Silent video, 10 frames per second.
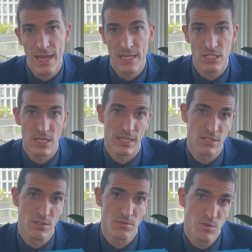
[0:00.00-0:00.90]
it's, it
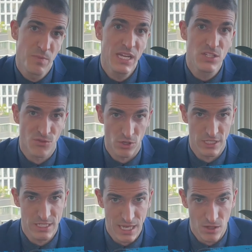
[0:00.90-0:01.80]
speaks for
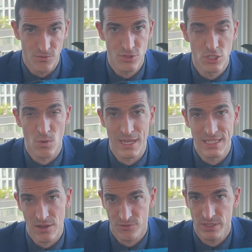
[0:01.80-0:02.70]
itself. So I
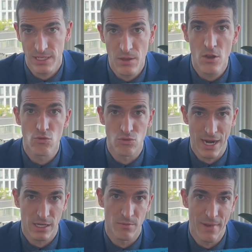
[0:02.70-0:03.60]
definitely
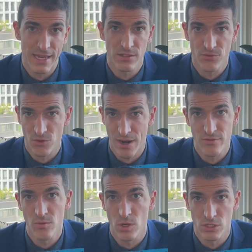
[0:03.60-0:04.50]
recommend for
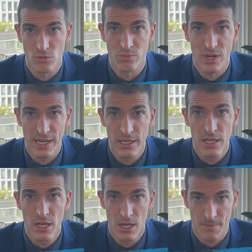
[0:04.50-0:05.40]
everyone to bring
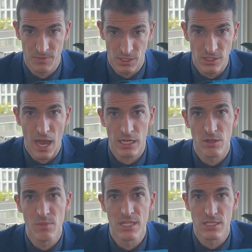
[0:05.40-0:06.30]
the
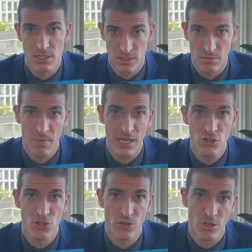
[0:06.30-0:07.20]
documents and make
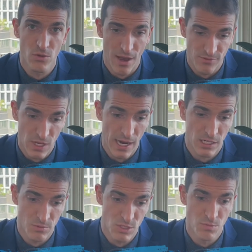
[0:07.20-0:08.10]
sure you have
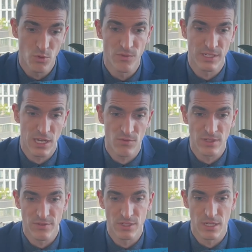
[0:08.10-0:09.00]
documents proving that you've
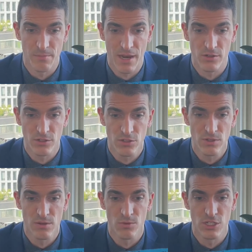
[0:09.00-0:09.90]
lived in a marital
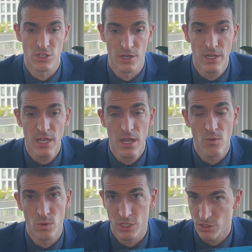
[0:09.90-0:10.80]
union with your
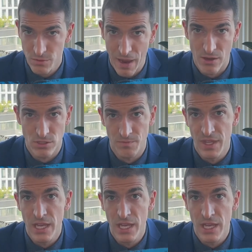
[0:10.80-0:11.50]
with your spouse.